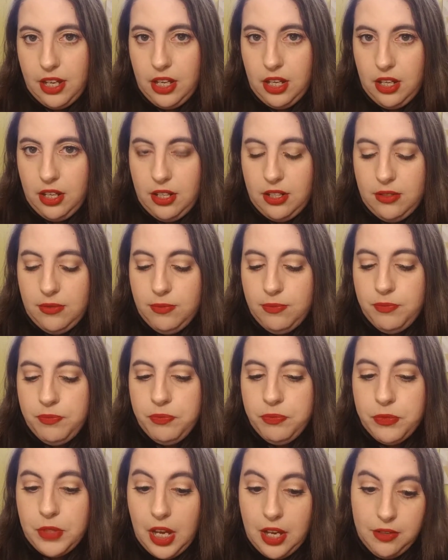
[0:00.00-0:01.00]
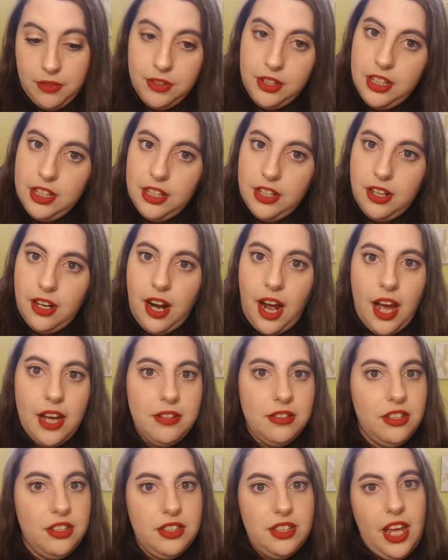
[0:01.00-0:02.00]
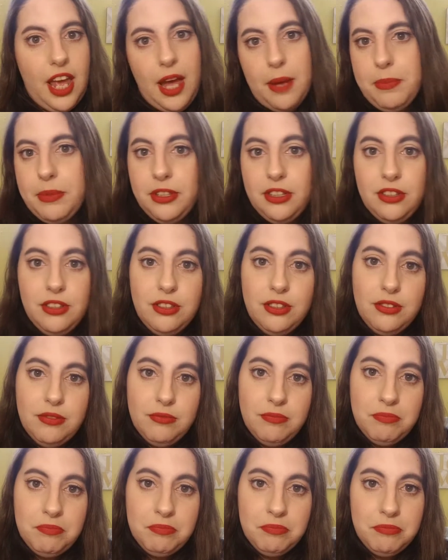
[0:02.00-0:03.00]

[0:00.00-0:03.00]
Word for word: and every year I just happen